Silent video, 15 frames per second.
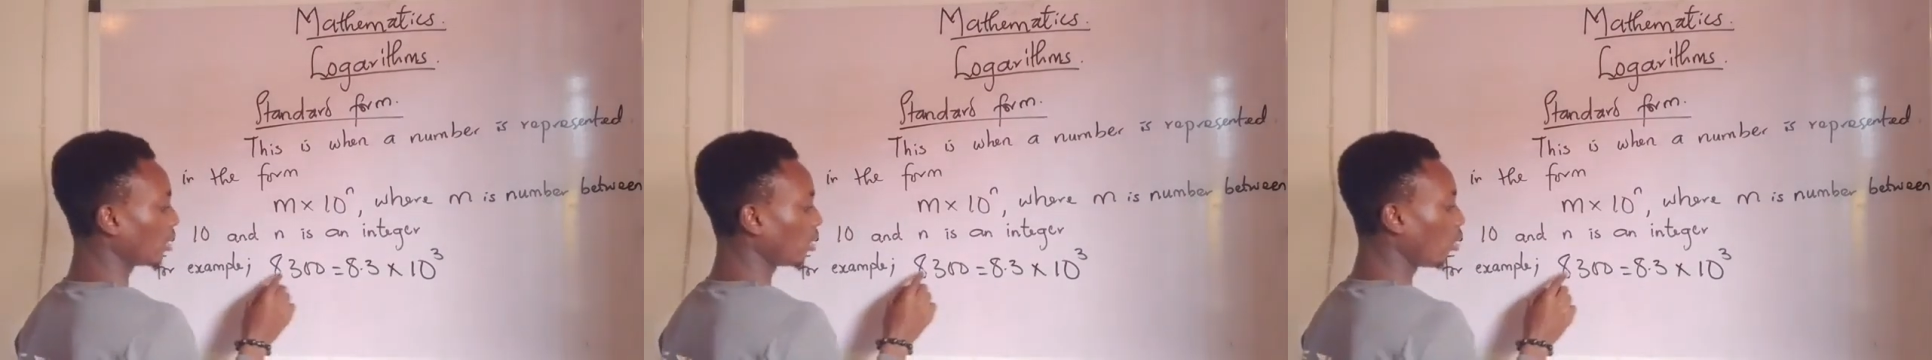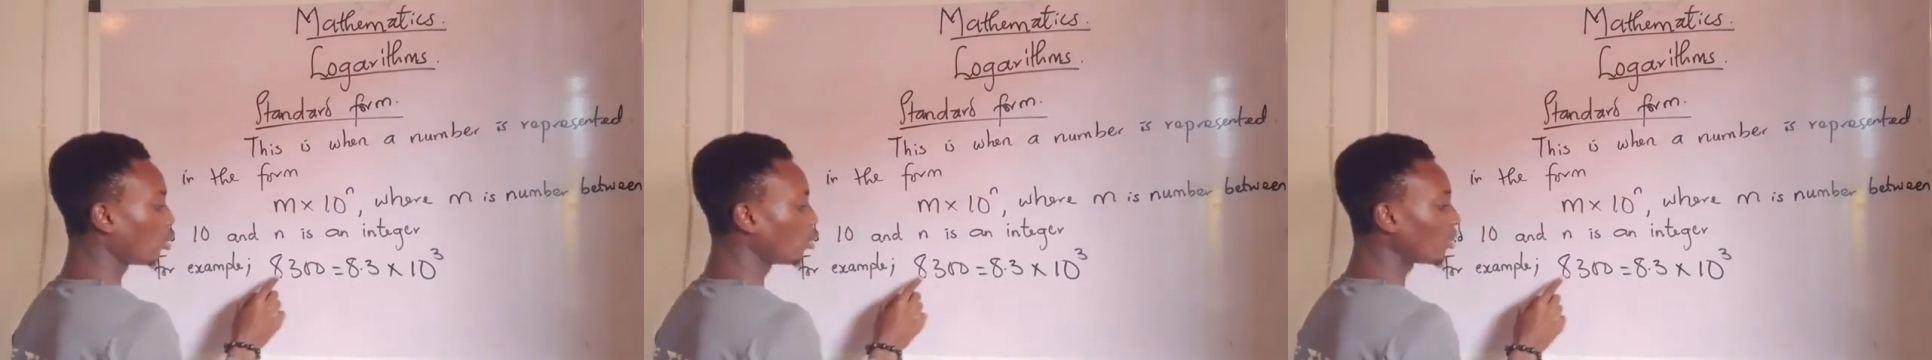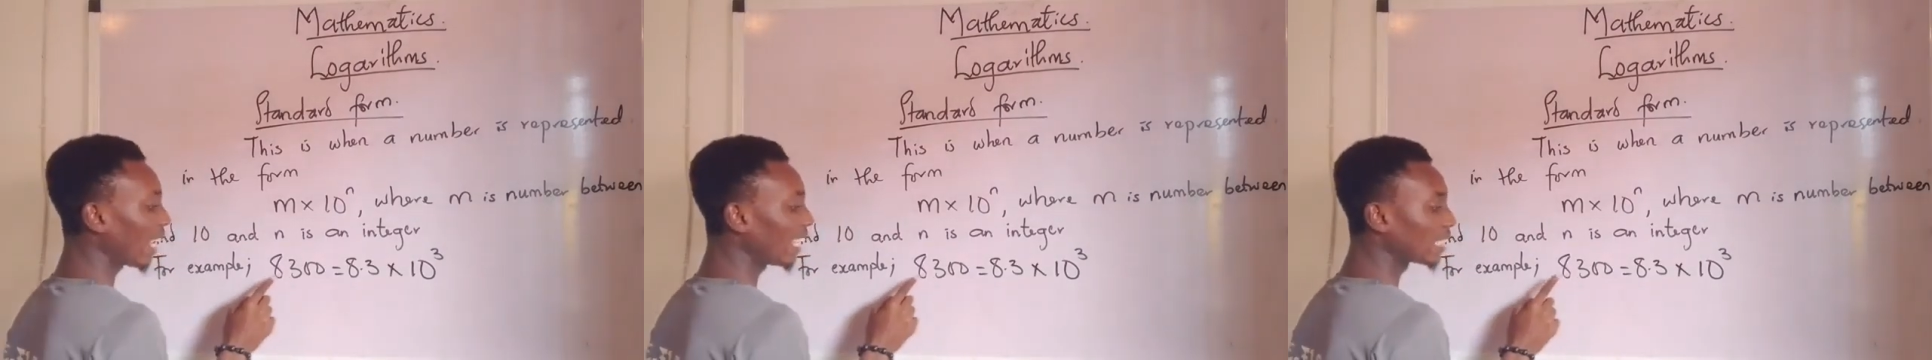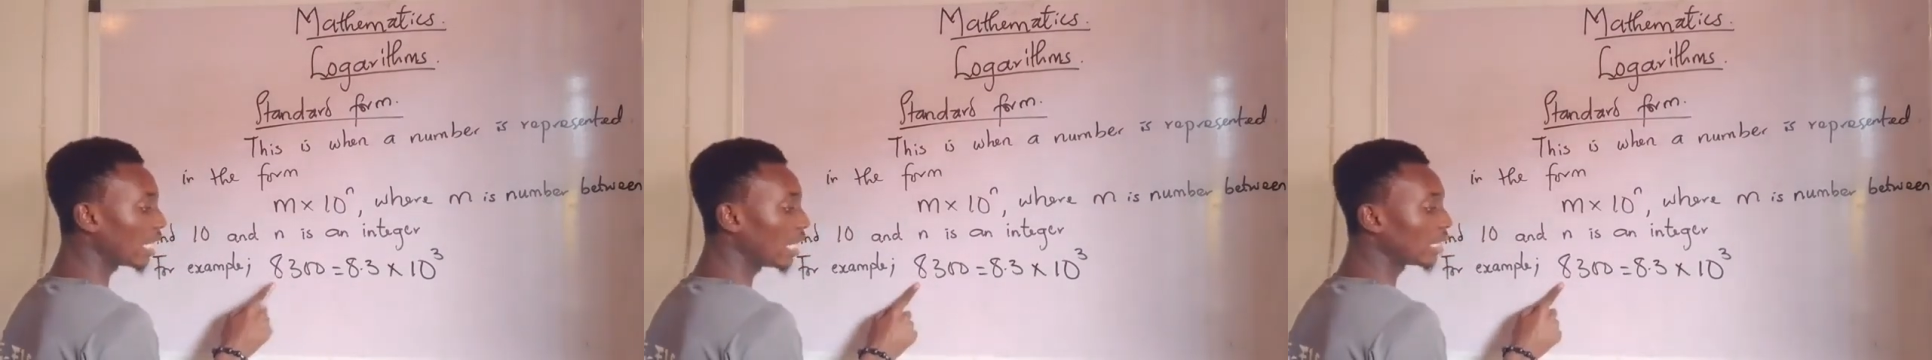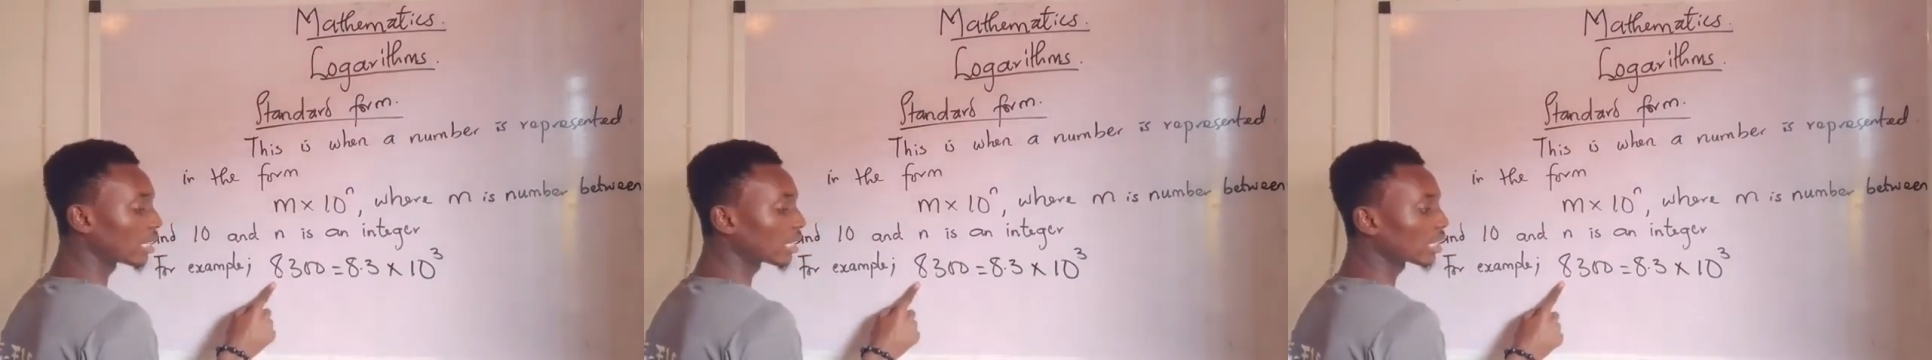Or you write
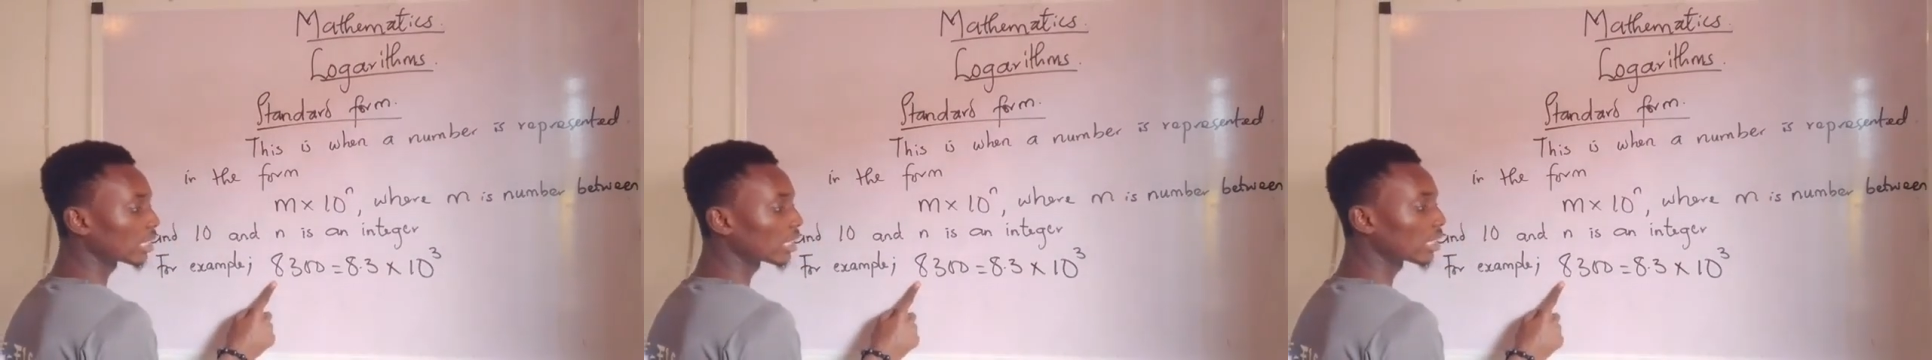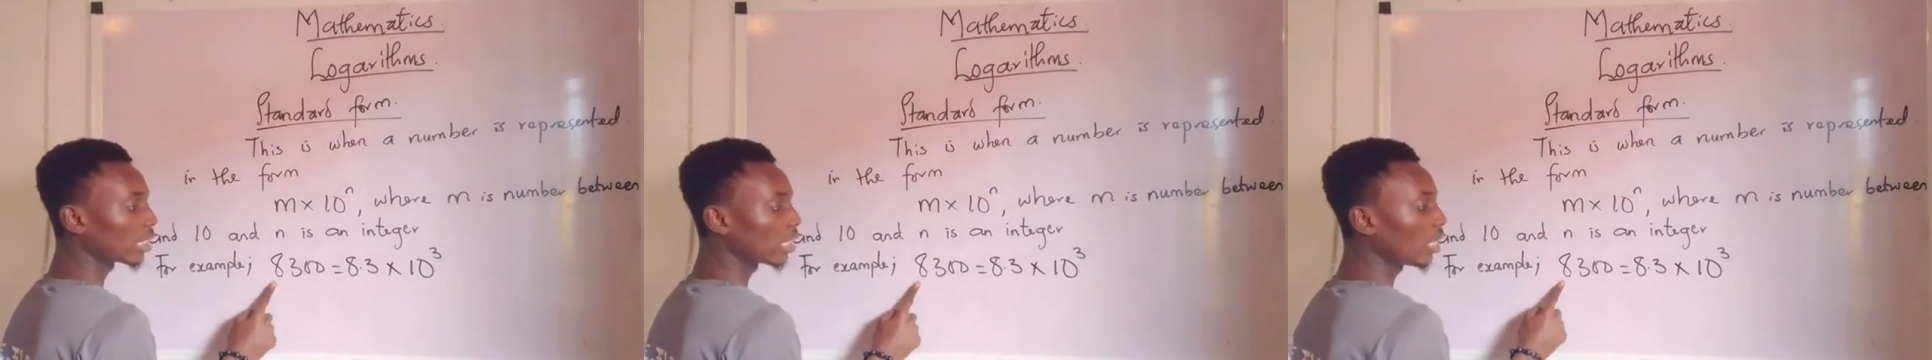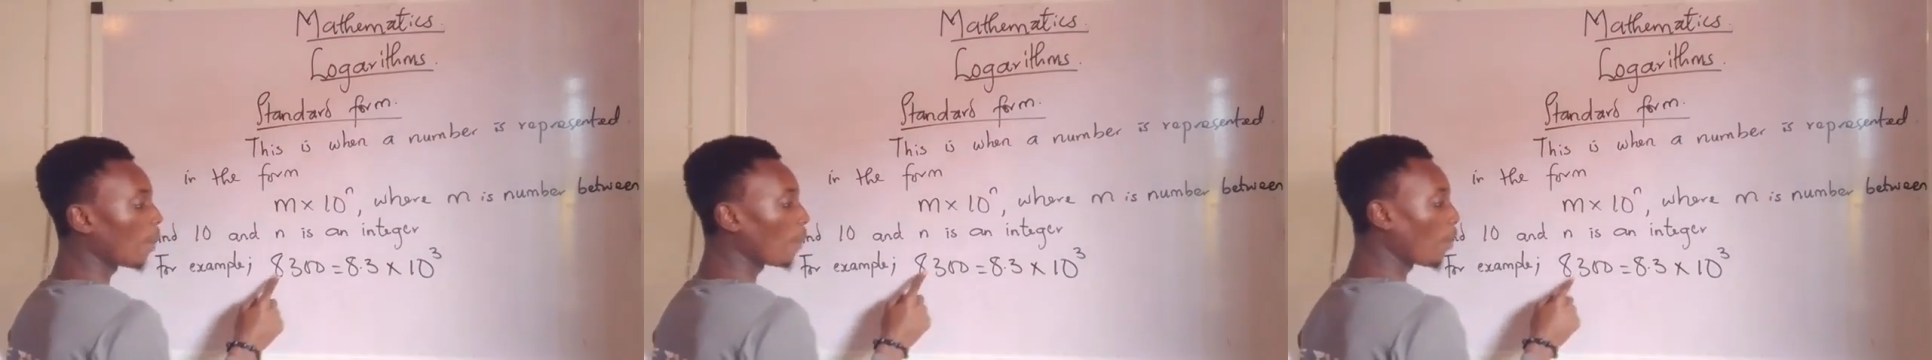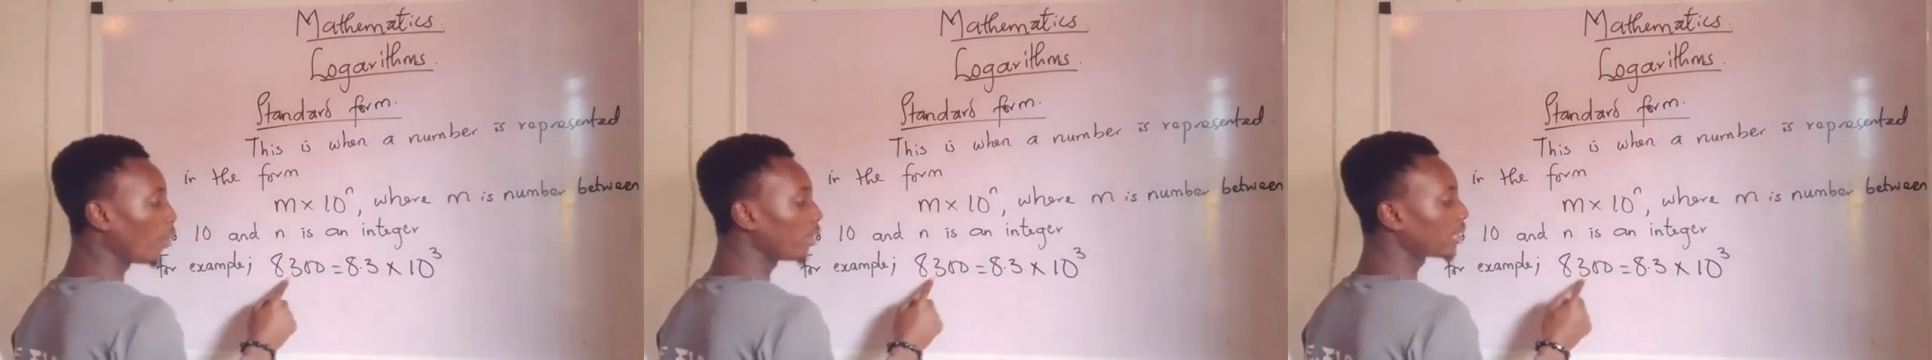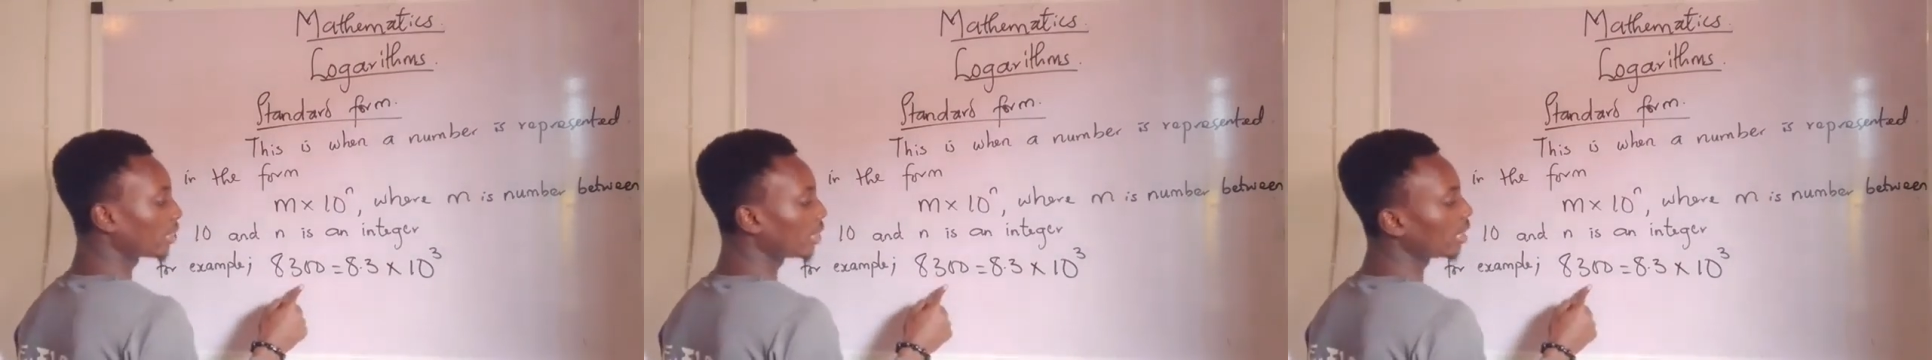
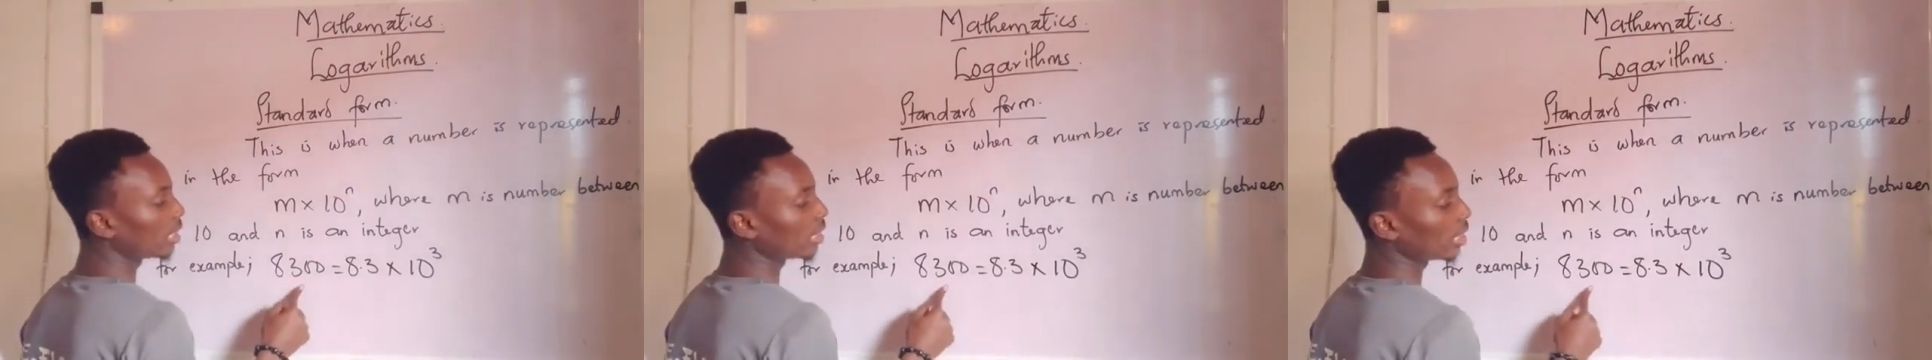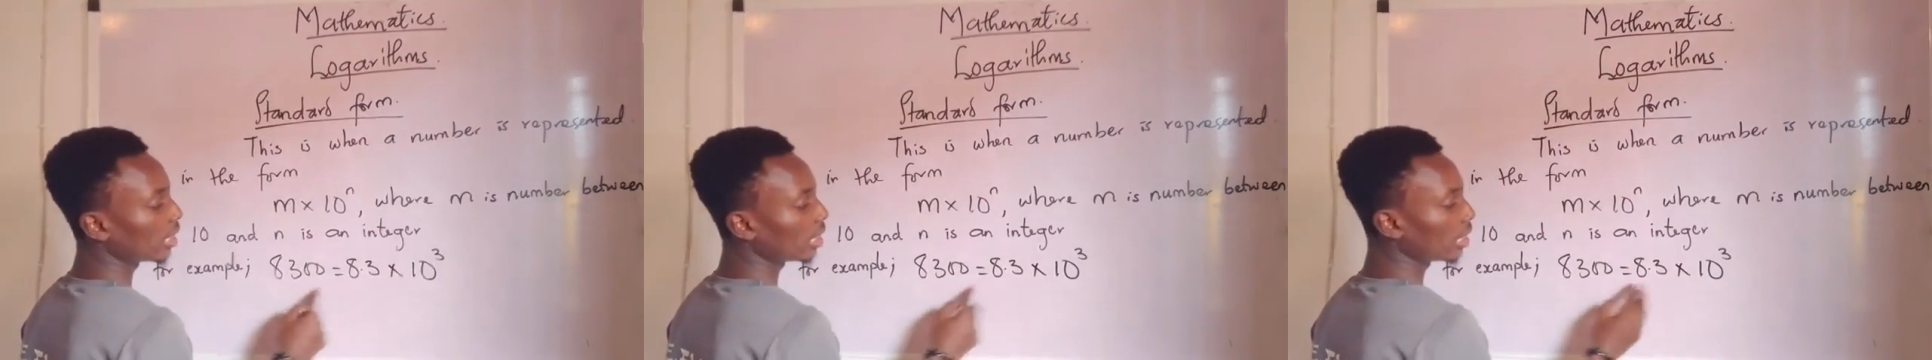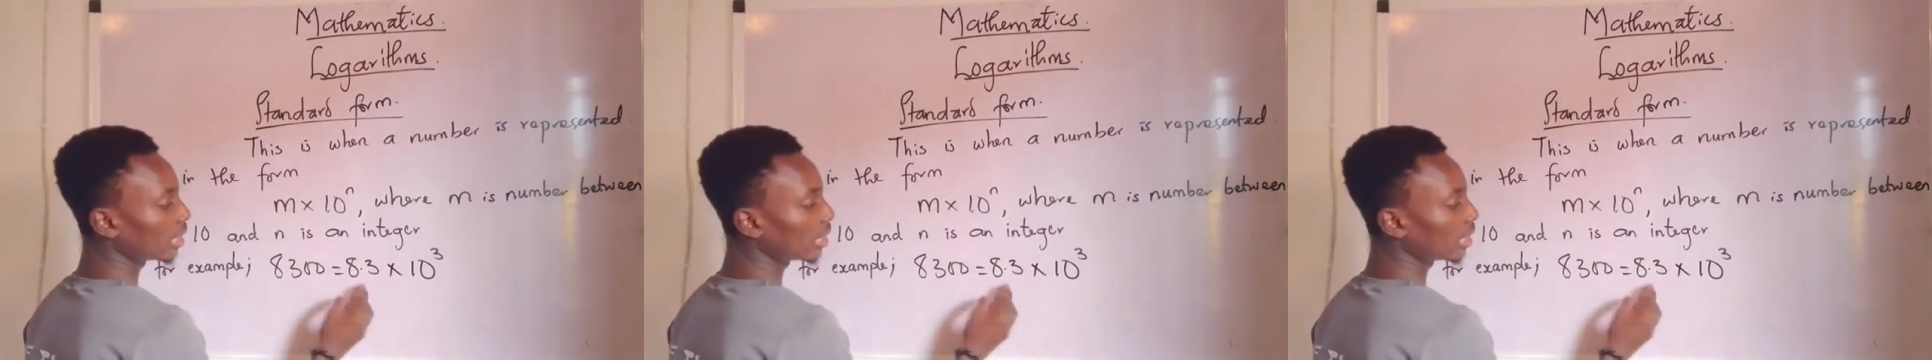8.3